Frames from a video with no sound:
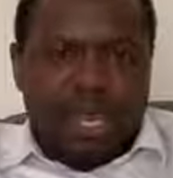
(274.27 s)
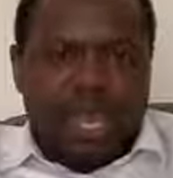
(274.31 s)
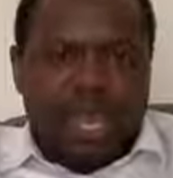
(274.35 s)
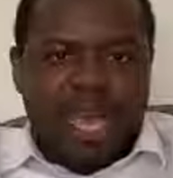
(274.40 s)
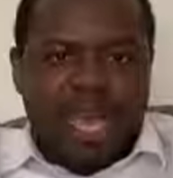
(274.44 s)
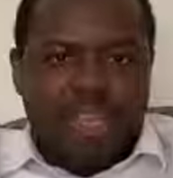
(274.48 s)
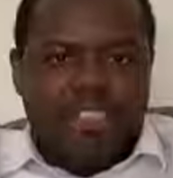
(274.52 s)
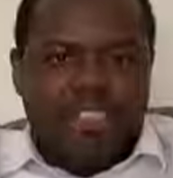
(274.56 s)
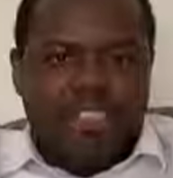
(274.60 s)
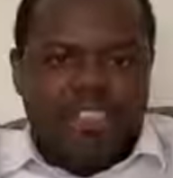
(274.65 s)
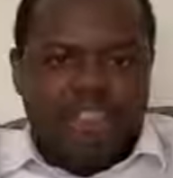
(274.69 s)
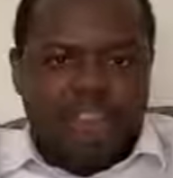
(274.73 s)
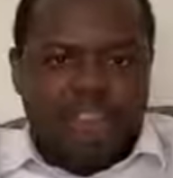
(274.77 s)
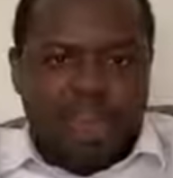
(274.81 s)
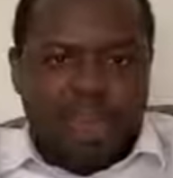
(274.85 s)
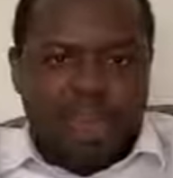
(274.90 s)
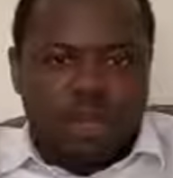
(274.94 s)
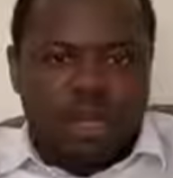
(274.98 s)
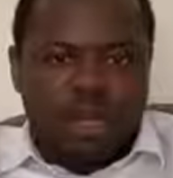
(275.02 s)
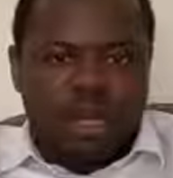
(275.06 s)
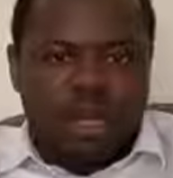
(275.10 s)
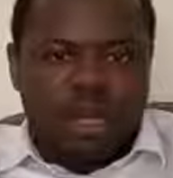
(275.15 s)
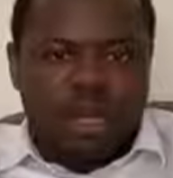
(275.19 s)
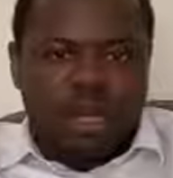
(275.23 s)
has
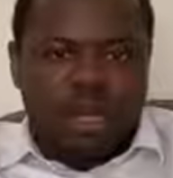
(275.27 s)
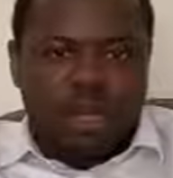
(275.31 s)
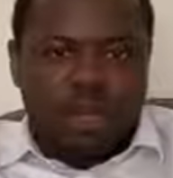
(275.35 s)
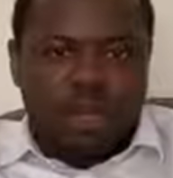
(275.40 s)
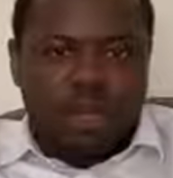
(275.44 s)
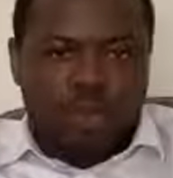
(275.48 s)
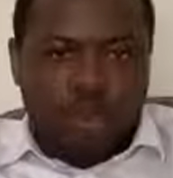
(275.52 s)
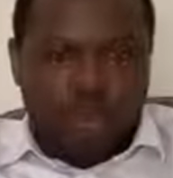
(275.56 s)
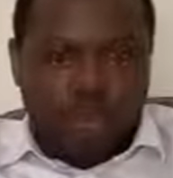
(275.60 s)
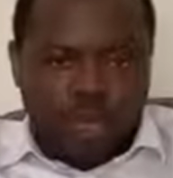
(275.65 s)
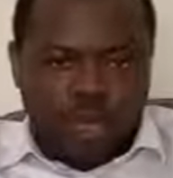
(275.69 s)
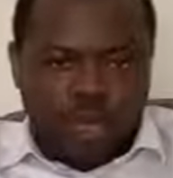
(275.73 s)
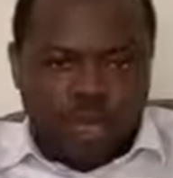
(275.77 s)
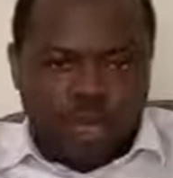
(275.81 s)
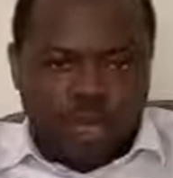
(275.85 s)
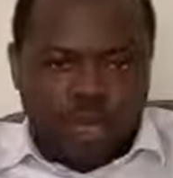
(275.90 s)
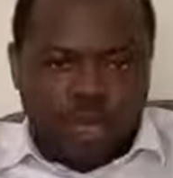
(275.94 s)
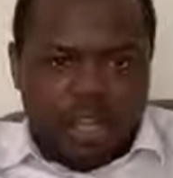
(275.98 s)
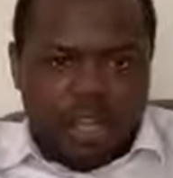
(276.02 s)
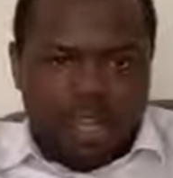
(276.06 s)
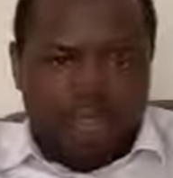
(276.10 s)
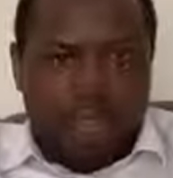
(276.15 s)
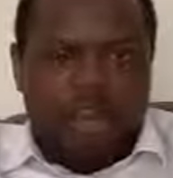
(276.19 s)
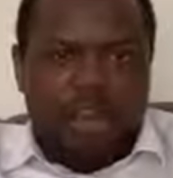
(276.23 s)
gone one,
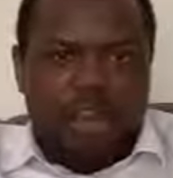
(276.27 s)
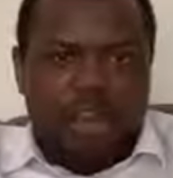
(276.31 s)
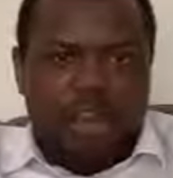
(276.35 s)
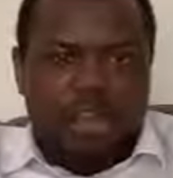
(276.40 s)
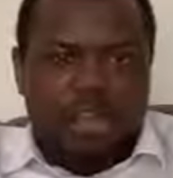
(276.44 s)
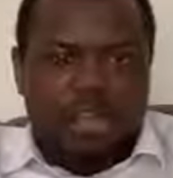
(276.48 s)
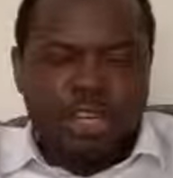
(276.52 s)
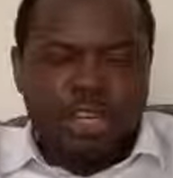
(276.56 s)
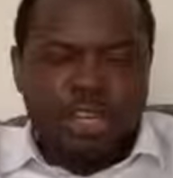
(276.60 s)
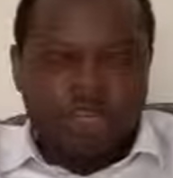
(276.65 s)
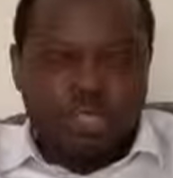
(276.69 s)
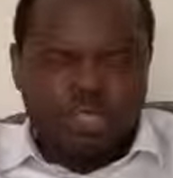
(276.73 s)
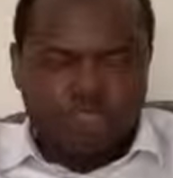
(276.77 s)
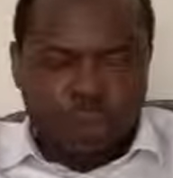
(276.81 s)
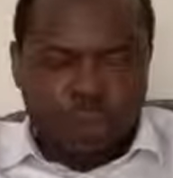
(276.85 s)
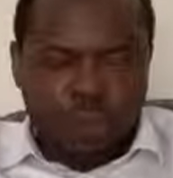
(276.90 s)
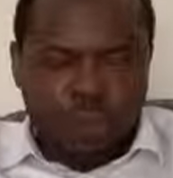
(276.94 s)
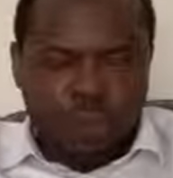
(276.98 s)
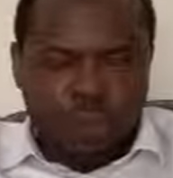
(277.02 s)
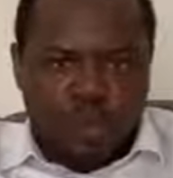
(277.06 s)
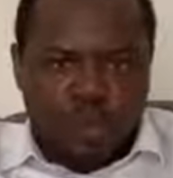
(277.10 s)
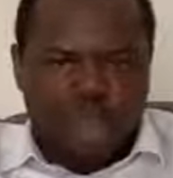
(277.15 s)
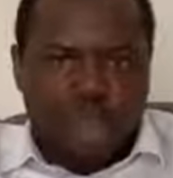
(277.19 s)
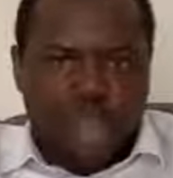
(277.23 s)
gone
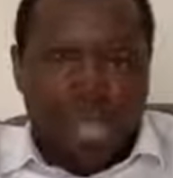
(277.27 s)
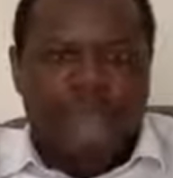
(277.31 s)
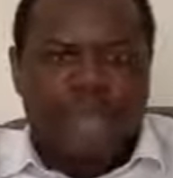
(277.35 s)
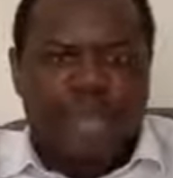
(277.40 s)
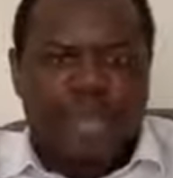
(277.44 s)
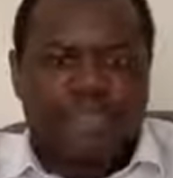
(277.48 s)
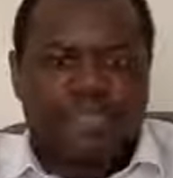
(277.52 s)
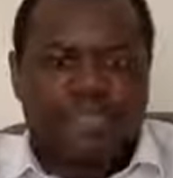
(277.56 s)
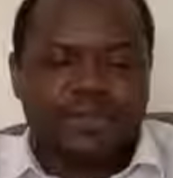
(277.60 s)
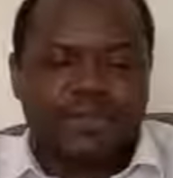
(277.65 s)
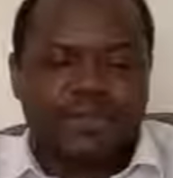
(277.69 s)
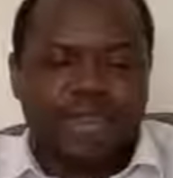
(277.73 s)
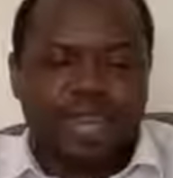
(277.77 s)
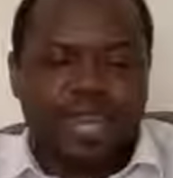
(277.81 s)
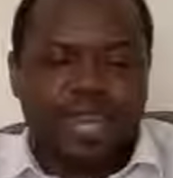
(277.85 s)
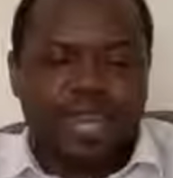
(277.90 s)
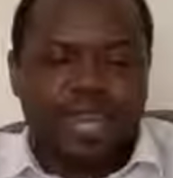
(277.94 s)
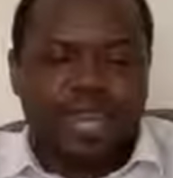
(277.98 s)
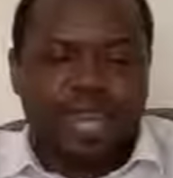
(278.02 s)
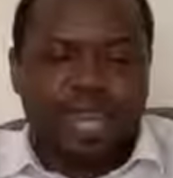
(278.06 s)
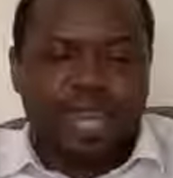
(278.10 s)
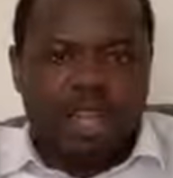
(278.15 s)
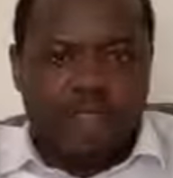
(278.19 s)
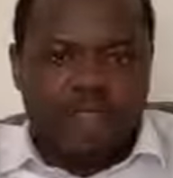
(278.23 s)
two, and has
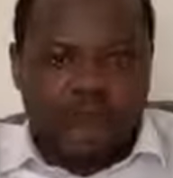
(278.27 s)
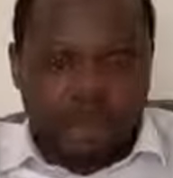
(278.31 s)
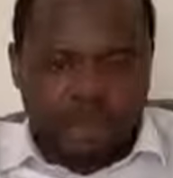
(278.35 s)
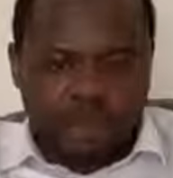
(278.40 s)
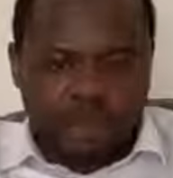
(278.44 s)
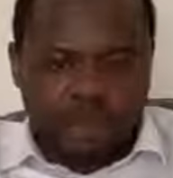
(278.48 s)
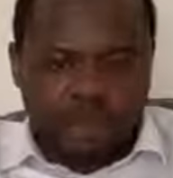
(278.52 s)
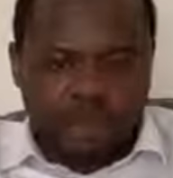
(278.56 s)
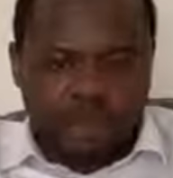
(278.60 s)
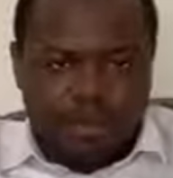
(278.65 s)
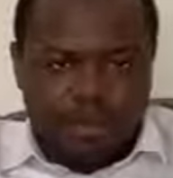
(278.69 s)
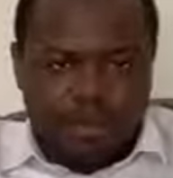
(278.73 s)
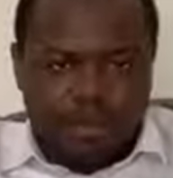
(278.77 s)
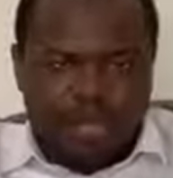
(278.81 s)
finally gone.